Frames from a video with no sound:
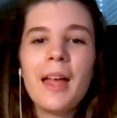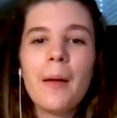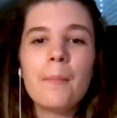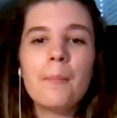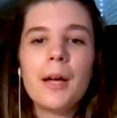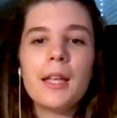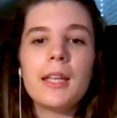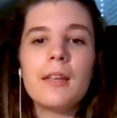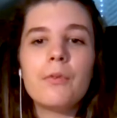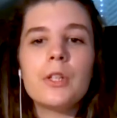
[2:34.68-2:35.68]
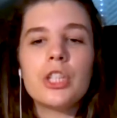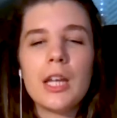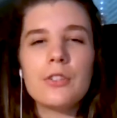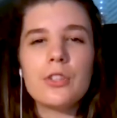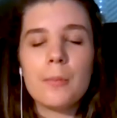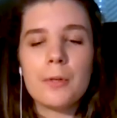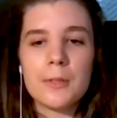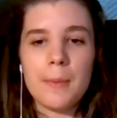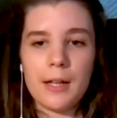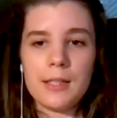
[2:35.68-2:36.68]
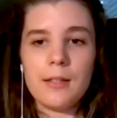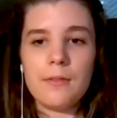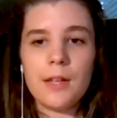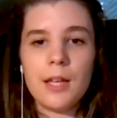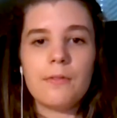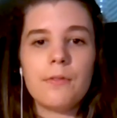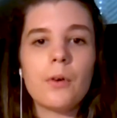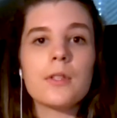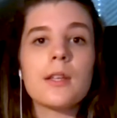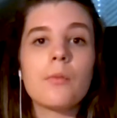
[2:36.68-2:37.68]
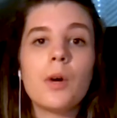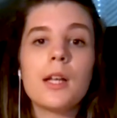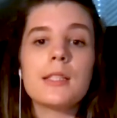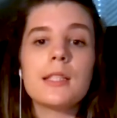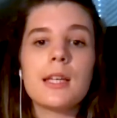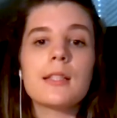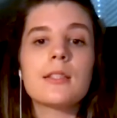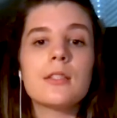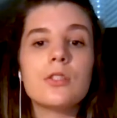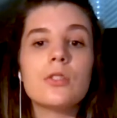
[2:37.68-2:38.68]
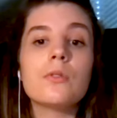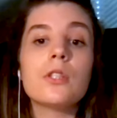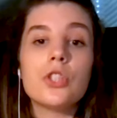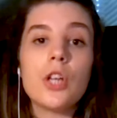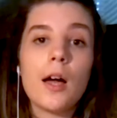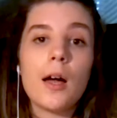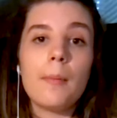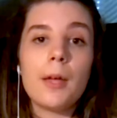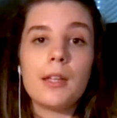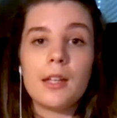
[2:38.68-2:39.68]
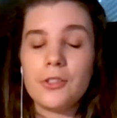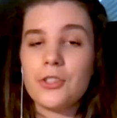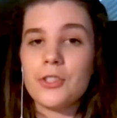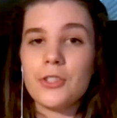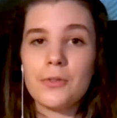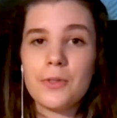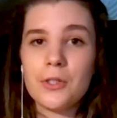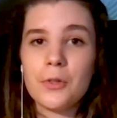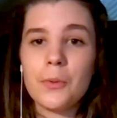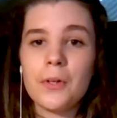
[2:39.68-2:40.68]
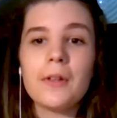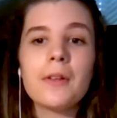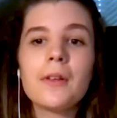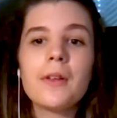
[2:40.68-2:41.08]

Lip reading: But if we change our perspective and focus on what it takes to do the job and not just use the tool,